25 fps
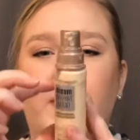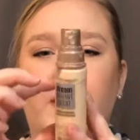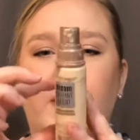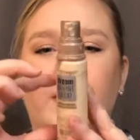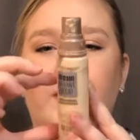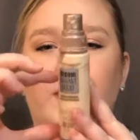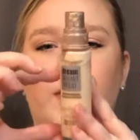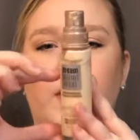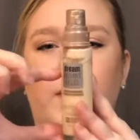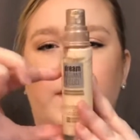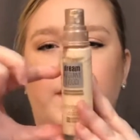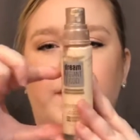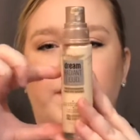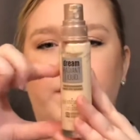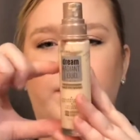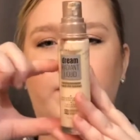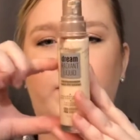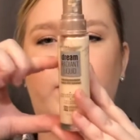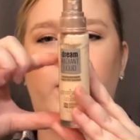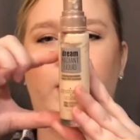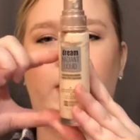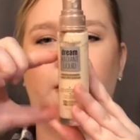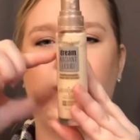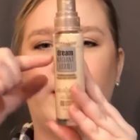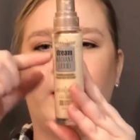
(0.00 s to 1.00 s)
So
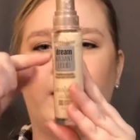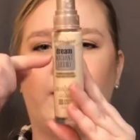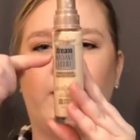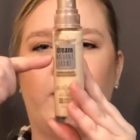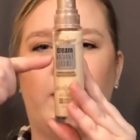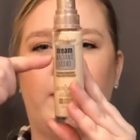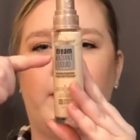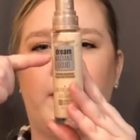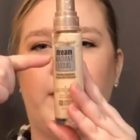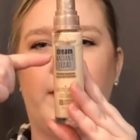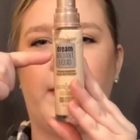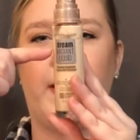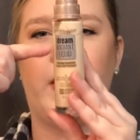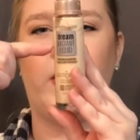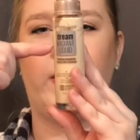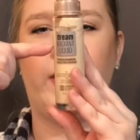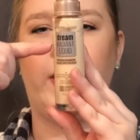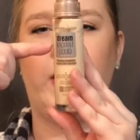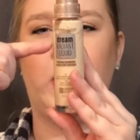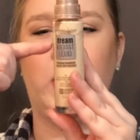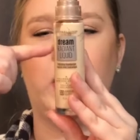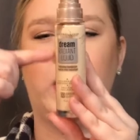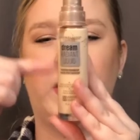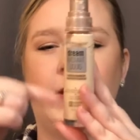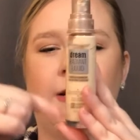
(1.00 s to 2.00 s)
products from about
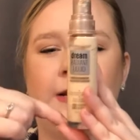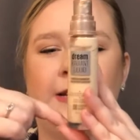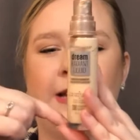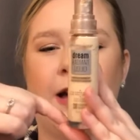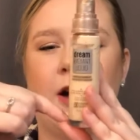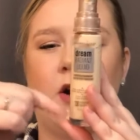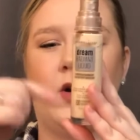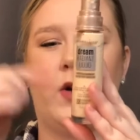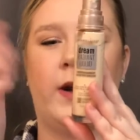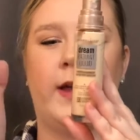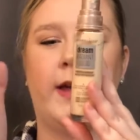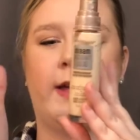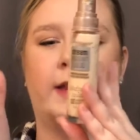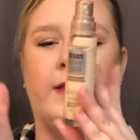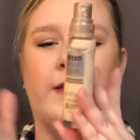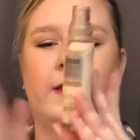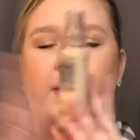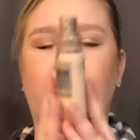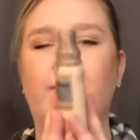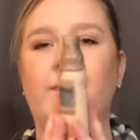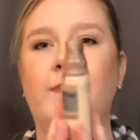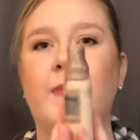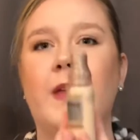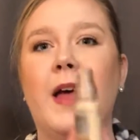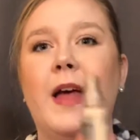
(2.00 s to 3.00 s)
here down,
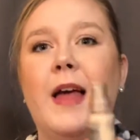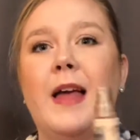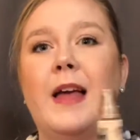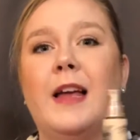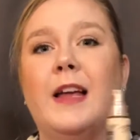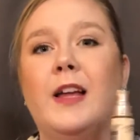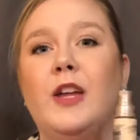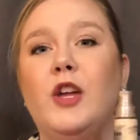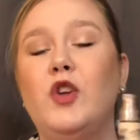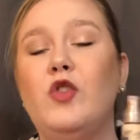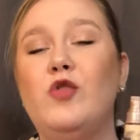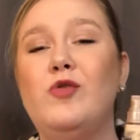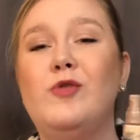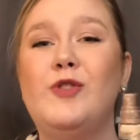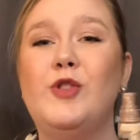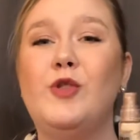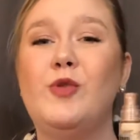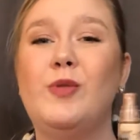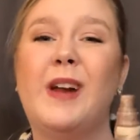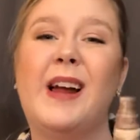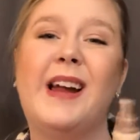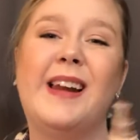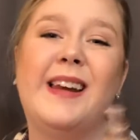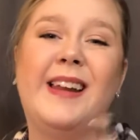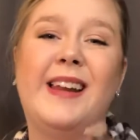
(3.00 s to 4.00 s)
you do
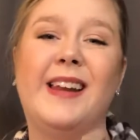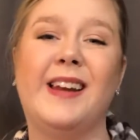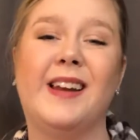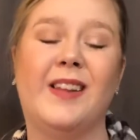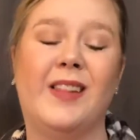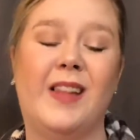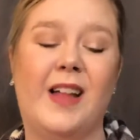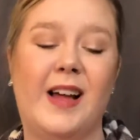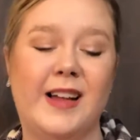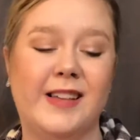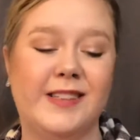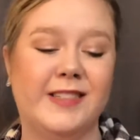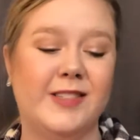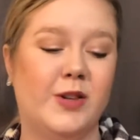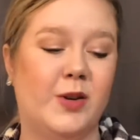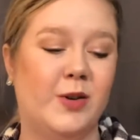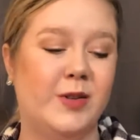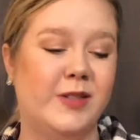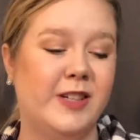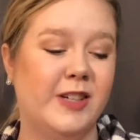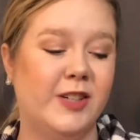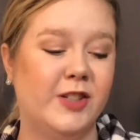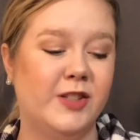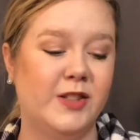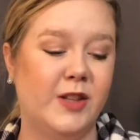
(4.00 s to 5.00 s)
not need a lot. So
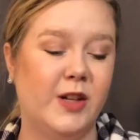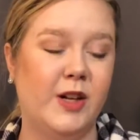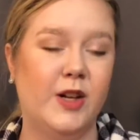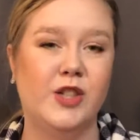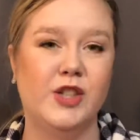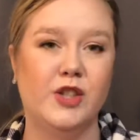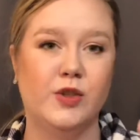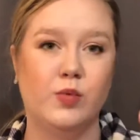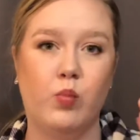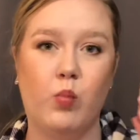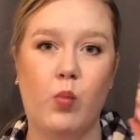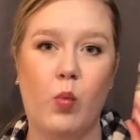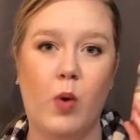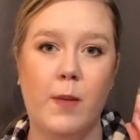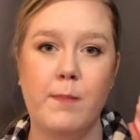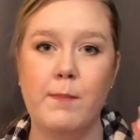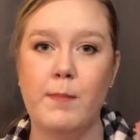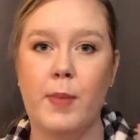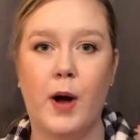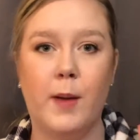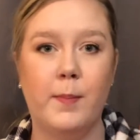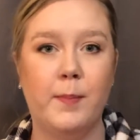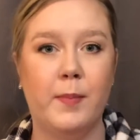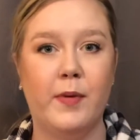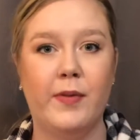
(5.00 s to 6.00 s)
seriously, just one
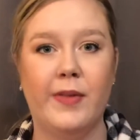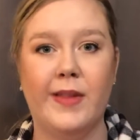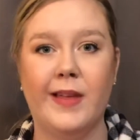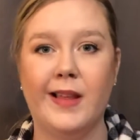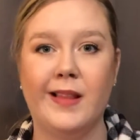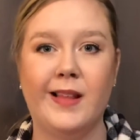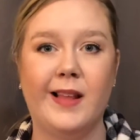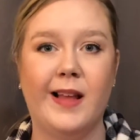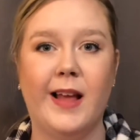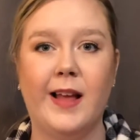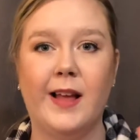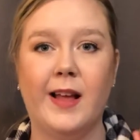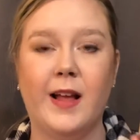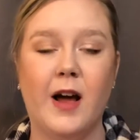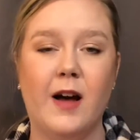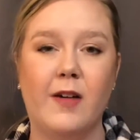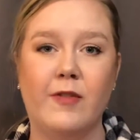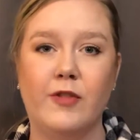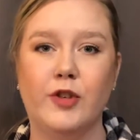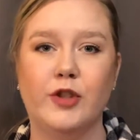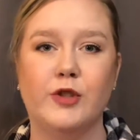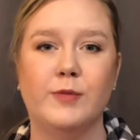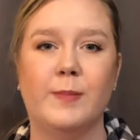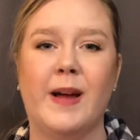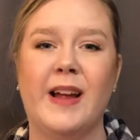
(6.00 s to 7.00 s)
pump of this
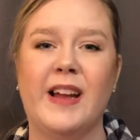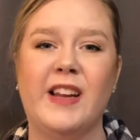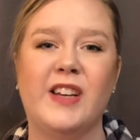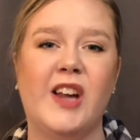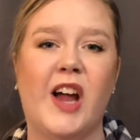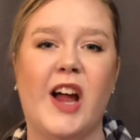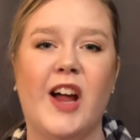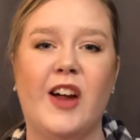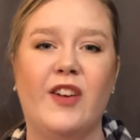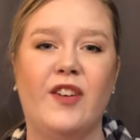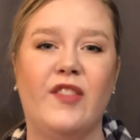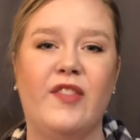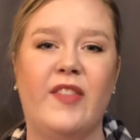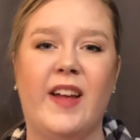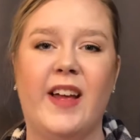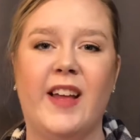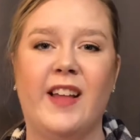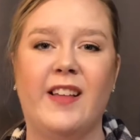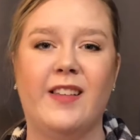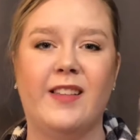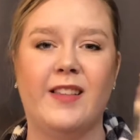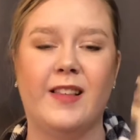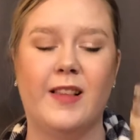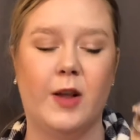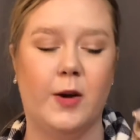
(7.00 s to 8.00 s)
covers my entire face.
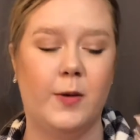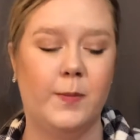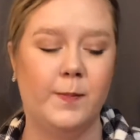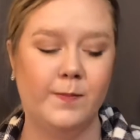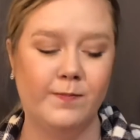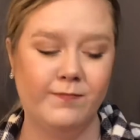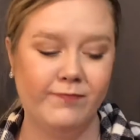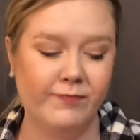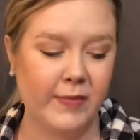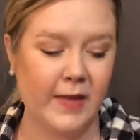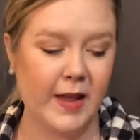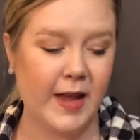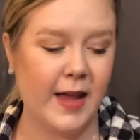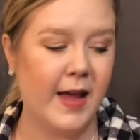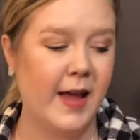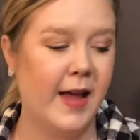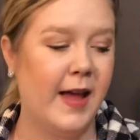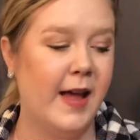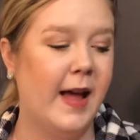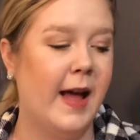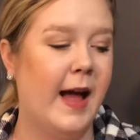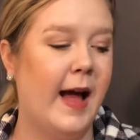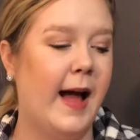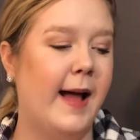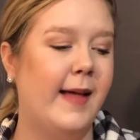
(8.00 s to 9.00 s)
So
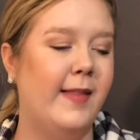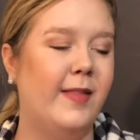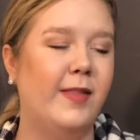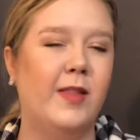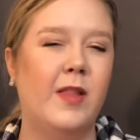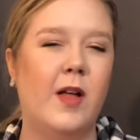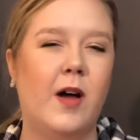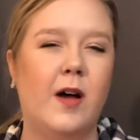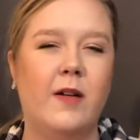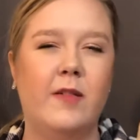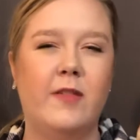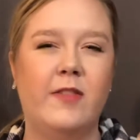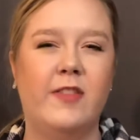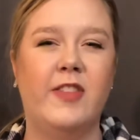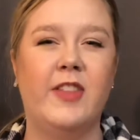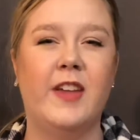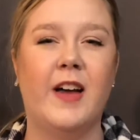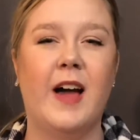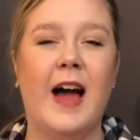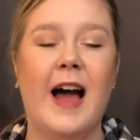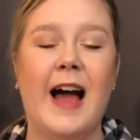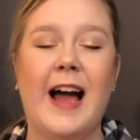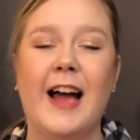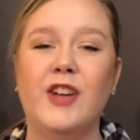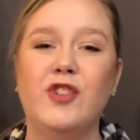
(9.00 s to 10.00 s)
I love the
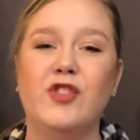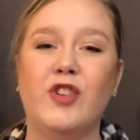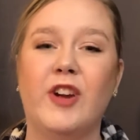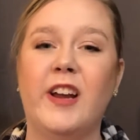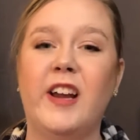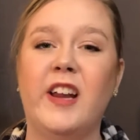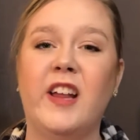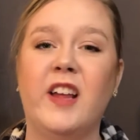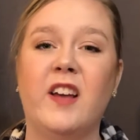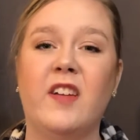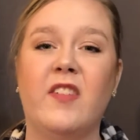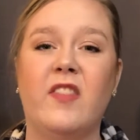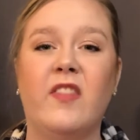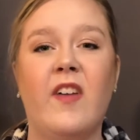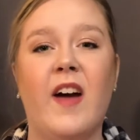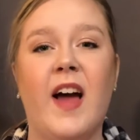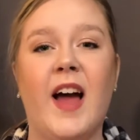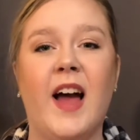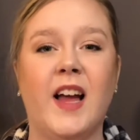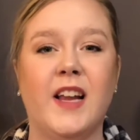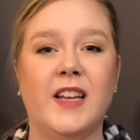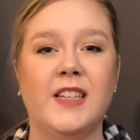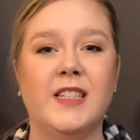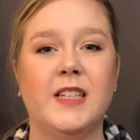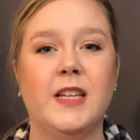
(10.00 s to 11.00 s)
hydrating
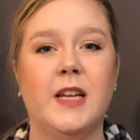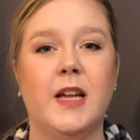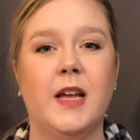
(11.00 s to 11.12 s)
effect.